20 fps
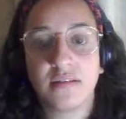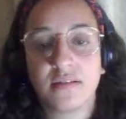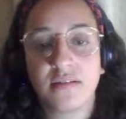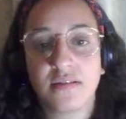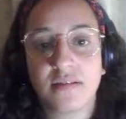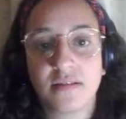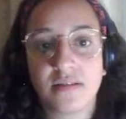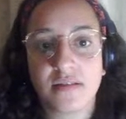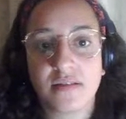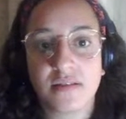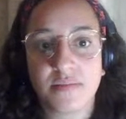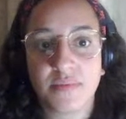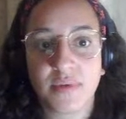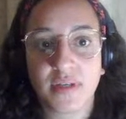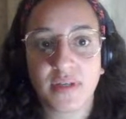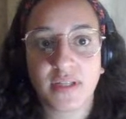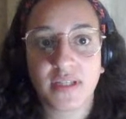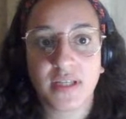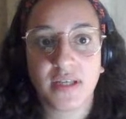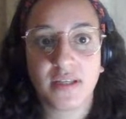Just
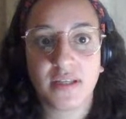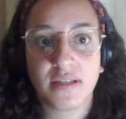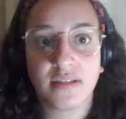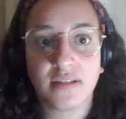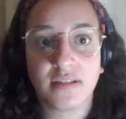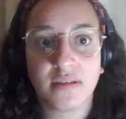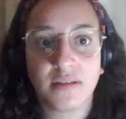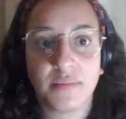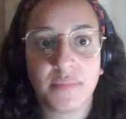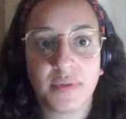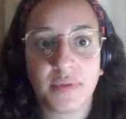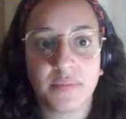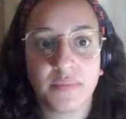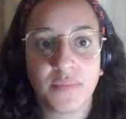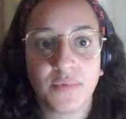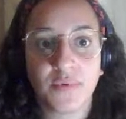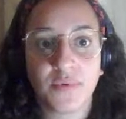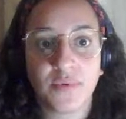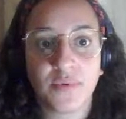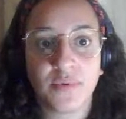bringing it in a bit
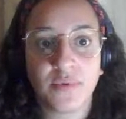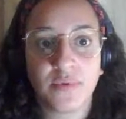more.